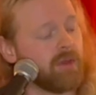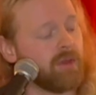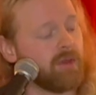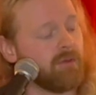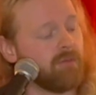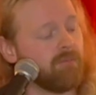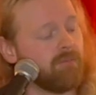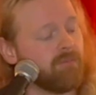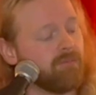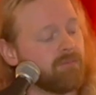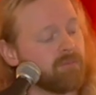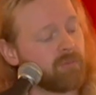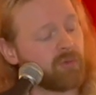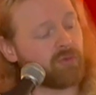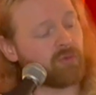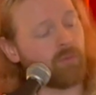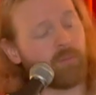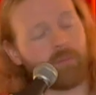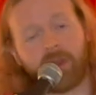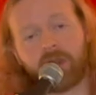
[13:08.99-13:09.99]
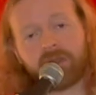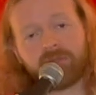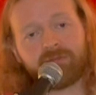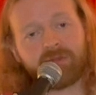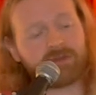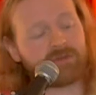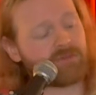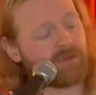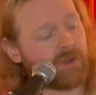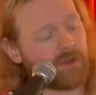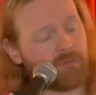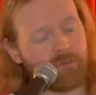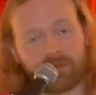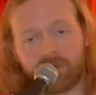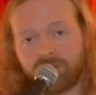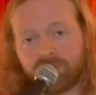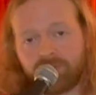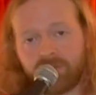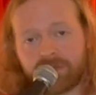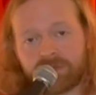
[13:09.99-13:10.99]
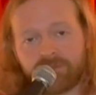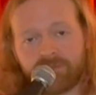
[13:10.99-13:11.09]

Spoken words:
So bar the first fret with our first finger,